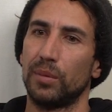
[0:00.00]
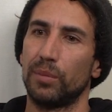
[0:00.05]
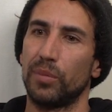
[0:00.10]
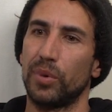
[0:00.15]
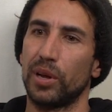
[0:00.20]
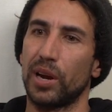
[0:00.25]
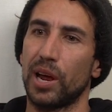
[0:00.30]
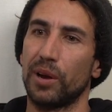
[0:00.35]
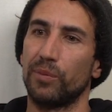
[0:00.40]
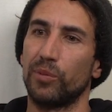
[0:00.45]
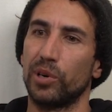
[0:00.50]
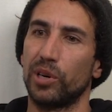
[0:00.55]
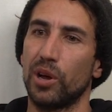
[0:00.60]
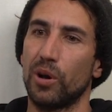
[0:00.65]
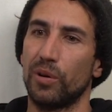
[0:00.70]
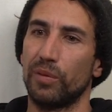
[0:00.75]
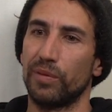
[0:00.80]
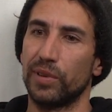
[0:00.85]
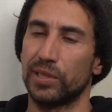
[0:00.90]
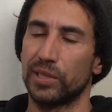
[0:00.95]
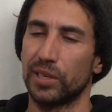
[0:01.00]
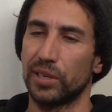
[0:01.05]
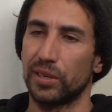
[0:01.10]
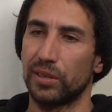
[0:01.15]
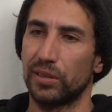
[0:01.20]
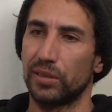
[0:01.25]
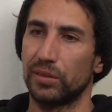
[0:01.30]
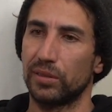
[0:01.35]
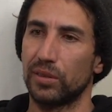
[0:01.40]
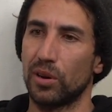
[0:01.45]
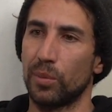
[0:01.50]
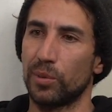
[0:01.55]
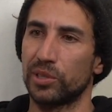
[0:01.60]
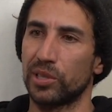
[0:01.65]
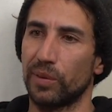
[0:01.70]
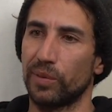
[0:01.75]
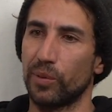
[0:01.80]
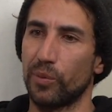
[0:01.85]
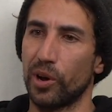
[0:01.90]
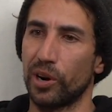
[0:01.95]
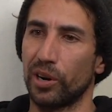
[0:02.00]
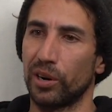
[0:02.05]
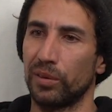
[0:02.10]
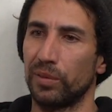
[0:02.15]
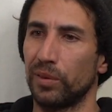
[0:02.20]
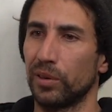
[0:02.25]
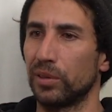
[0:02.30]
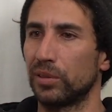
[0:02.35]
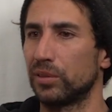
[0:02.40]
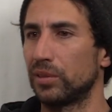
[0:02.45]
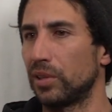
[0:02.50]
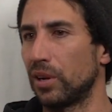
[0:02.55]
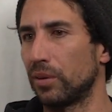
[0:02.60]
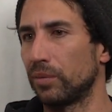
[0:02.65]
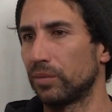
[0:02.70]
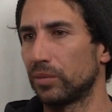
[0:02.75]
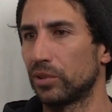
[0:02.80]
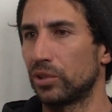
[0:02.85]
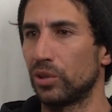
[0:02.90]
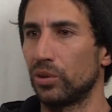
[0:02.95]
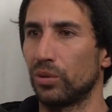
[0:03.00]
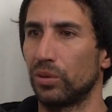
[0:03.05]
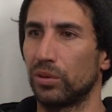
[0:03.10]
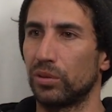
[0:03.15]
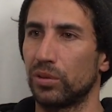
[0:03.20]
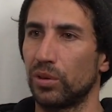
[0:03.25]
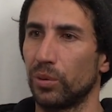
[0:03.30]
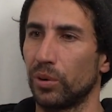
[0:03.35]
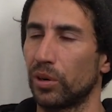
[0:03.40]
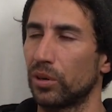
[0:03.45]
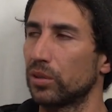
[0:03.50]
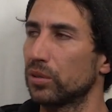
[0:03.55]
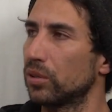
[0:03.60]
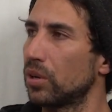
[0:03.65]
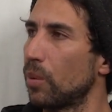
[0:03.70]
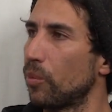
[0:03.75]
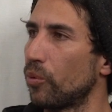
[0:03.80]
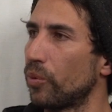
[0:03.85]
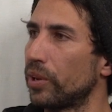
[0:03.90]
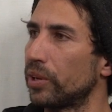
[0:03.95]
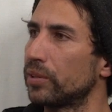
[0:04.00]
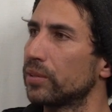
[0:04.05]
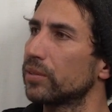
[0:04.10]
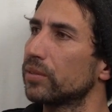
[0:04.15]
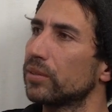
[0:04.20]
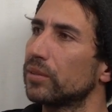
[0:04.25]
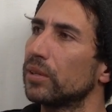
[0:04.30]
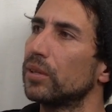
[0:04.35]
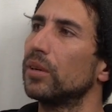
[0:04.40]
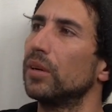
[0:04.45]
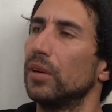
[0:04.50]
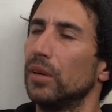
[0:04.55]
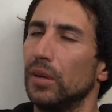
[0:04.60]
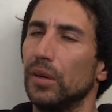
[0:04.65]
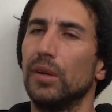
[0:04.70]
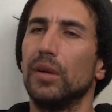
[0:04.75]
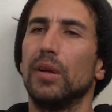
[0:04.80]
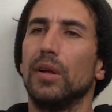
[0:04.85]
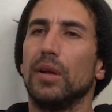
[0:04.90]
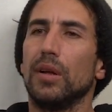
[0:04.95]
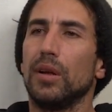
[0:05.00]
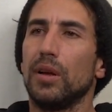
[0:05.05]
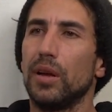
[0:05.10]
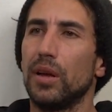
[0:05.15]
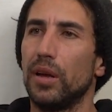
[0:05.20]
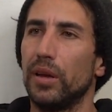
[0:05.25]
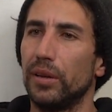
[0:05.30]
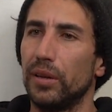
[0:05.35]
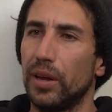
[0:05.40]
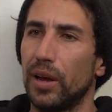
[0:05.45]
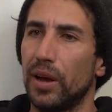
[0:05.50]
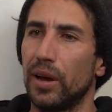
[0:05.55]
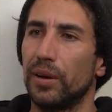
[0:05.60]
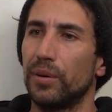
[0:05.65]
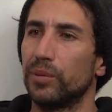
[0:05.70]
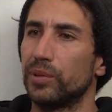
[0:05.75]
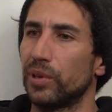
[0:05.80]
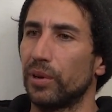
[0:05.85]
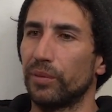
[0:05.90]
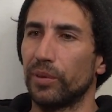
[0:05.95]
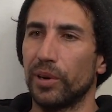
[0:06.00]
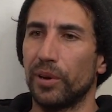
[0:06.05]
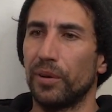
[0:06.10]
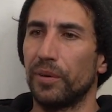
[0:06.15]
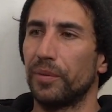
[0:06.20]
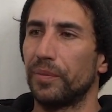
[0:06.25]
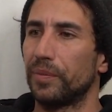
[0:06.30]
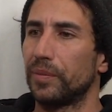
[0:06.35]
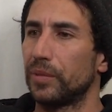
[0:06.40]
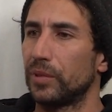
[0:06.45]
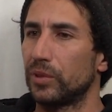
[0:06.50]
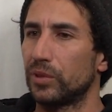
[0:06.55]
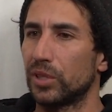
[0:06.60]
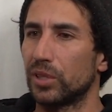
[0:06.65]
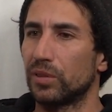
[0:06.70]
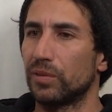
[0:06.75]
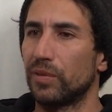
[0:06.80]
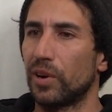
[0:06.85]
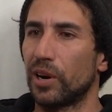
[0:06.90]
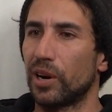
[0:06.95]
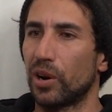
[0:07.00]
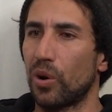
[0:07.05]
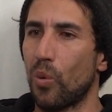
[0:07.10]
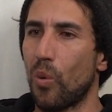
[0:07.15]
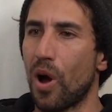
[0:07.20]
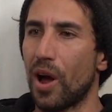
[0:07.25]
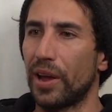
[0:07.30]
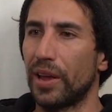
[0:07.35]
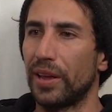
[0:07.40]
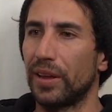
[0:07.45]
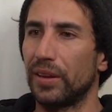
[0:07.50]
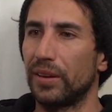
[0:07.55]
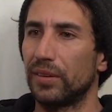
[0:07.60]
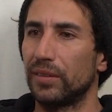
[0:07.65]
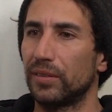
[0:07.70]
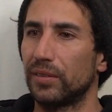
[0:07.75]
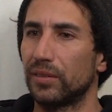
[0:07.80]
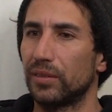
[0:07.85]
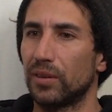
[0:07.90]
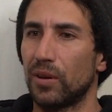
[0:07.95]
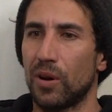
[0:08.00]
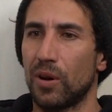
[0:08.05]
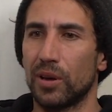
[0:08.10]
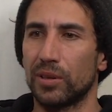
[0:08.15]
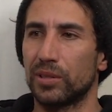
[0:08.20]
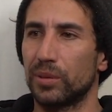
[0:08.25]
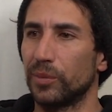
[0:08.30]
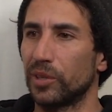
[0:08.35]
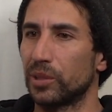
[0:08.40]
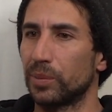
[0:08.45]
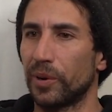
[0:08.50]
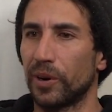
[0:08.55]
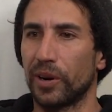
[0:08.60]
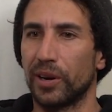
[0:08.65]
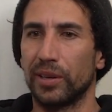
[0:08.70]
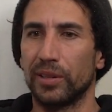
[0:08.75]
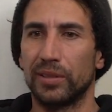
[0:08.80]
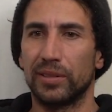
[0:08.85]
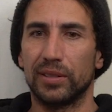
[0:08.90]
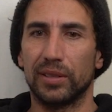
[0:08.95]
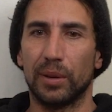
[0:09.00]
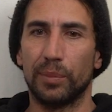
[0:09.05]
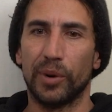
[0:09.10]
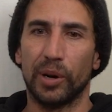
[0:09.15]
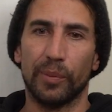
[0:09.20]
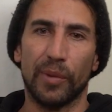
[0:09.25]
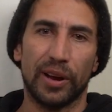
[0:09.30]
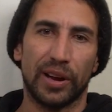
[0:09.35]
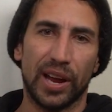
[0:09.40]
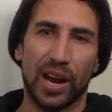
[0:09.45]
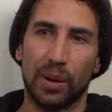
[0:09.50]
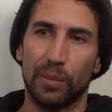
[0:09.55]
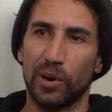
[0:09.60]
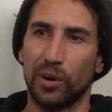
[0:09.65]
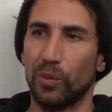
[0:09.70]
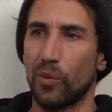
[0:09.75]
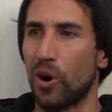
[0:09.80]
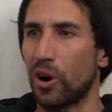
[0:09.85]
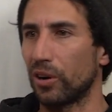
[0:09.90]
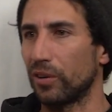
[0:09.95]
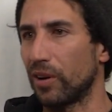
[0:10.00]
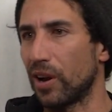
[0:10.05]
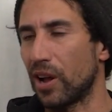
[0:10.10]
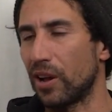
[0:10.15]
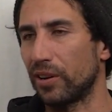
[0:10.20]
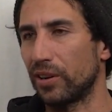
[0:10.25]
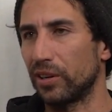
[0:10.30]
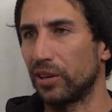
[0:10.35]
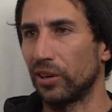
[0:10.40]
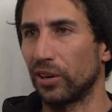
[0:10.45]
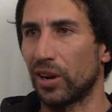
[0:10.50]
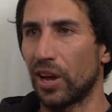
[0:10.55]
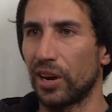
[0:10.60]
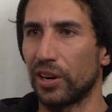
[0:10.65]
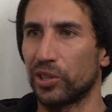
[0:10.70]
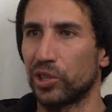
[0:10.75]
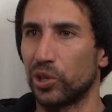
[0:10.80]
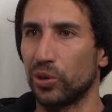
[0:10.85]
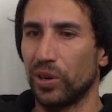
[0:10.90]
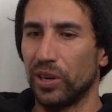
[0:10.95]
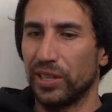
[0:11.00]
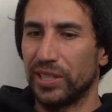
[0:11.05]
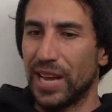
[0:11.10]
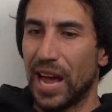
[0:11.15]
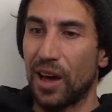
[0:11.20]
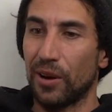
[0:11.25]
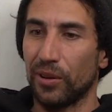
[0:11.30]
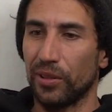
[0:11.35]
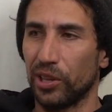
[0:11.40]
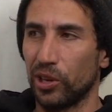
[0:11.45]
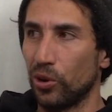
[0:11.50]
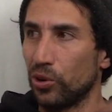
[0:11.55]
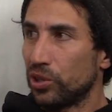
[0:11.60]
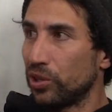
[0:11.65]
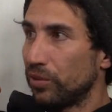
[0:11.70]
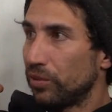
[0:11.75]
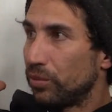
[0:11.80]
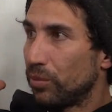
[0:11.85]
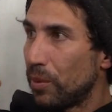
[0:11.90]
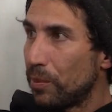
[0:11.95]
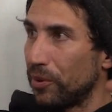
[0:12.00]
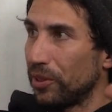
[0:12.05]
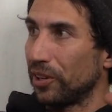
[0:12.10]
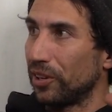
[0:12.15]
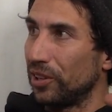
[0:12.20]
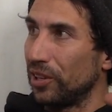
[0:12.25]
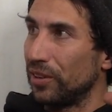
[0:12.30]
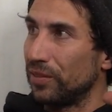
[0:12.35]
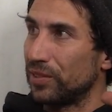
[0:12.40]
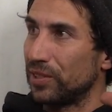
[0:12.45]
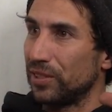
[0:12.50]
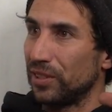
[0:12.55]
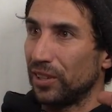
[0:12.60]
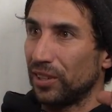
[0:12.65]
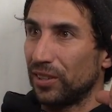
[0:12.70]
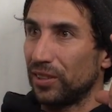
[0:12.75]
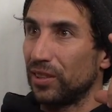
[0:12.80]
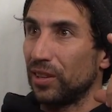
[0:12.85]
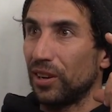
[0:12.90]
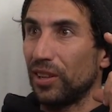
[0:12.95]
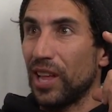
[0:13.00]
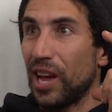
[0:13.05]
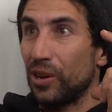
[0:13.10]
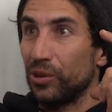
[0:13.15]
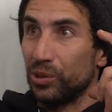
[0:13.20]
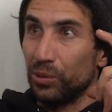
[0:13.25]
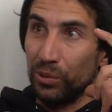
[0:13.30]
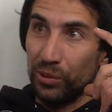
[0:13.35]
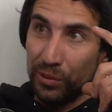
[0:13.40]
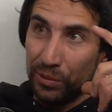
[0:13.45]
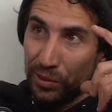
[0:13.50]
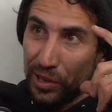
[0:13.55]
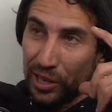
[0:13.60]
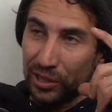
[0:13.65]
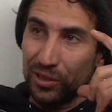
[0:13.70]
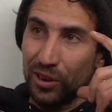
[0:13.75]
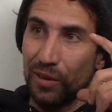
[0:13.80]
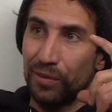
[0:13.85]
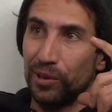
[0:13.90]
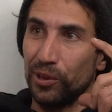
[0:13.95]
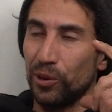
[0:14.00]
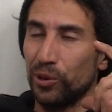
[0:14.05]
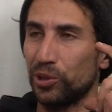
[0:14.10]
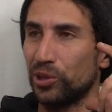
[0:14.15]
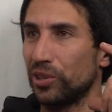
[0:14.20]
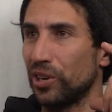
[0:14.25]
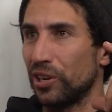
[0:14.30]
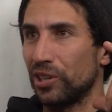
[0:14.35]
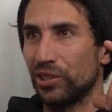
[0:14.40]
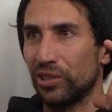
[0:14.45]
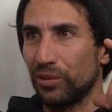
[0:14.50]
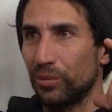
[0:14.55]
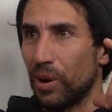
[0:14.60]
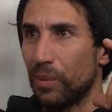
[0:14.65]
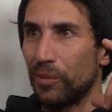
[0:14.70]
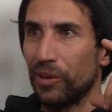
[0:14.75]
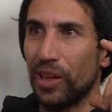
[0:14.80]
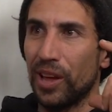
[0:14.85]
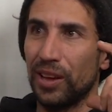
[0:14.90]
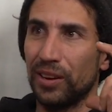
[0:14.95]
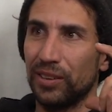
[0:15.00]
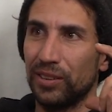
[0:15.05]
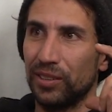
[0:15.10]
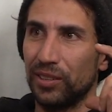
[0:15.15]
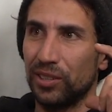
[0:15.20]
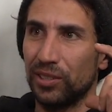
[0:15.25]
but I would go and visit almost every winter for, you know, two a couple weeks, and it was unreal. It's just a very quiet, awesome experience. And I bring my camera and walk around, and you're kind of shooting down on the ocean from up on the cliffs, and the clouds would reflect off the ocean. I just remember that, and